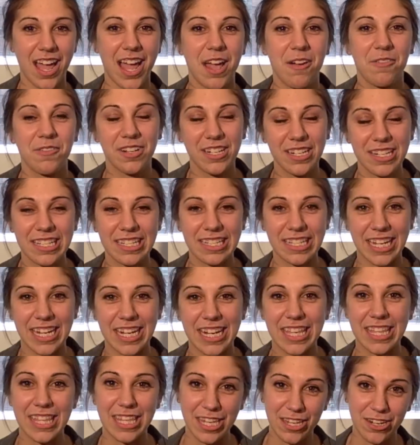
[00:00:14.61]
I want to
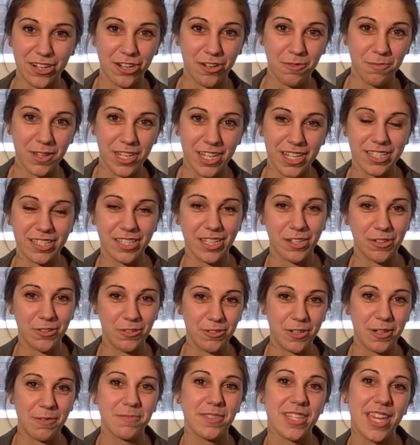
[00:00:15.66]
design a theater because I
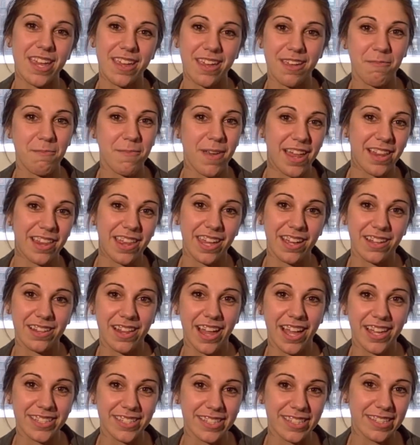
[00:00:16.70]
grew up taking ballet
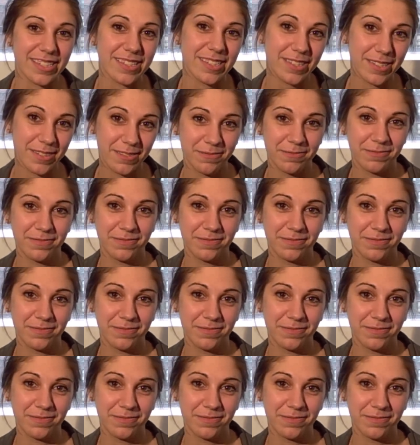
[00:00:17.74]
classes.